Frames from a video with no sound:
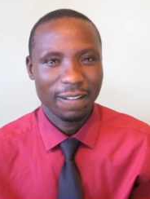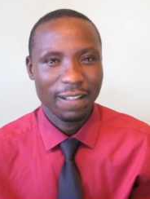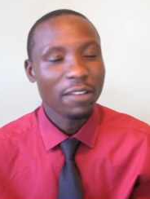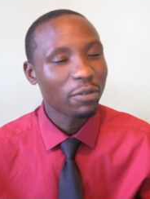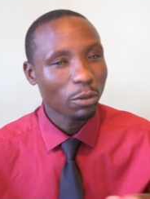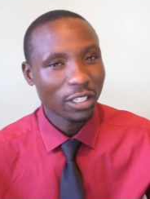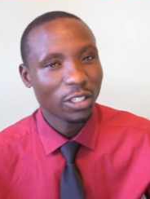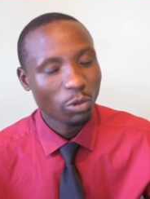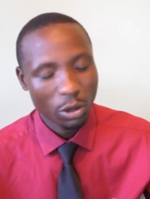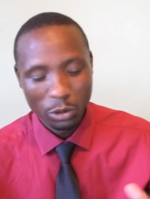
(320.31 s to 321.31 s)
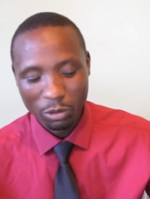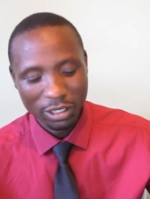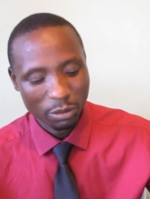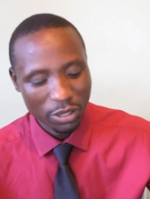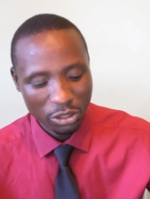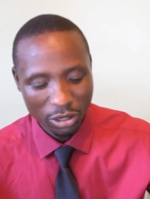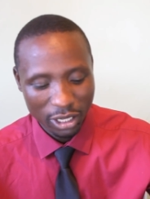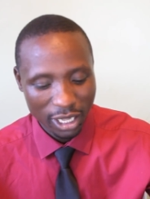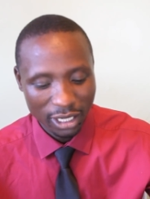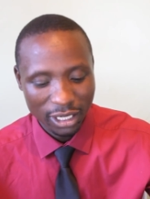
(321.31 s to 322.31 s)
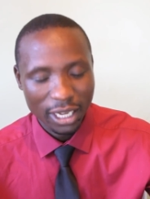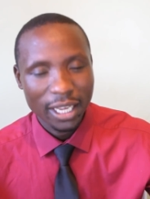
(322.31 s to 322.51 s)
Even Moses Kuria was once mentioning that